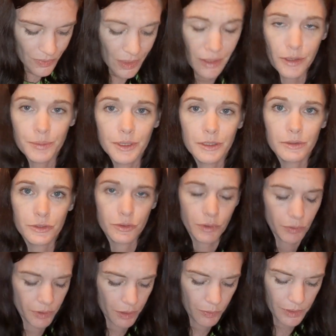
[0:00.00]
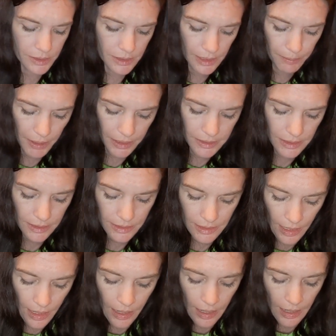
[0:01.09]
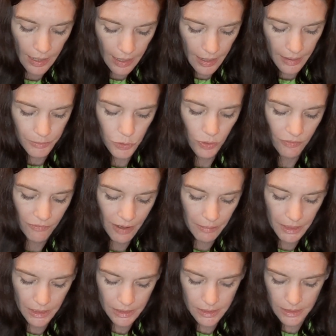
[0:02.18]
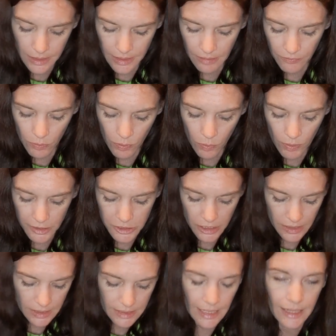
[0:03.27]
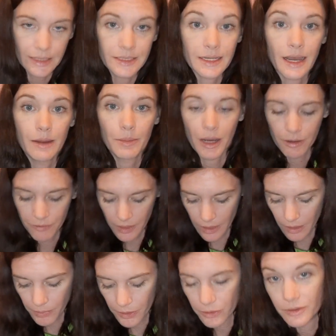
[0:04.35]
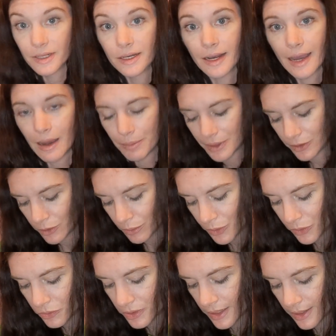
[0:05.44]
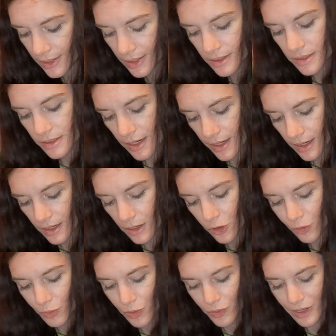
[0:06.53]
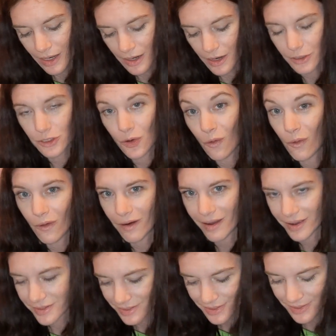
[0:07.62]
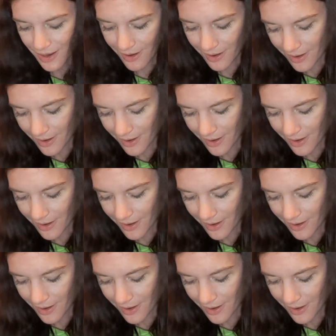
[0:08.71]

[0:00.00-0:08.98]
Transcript: I hope that you are doing really well today, Pisces. I am doing fabulous. If you are watching this at the time of the upload, then happy new moon. It is a new moon in Taurus.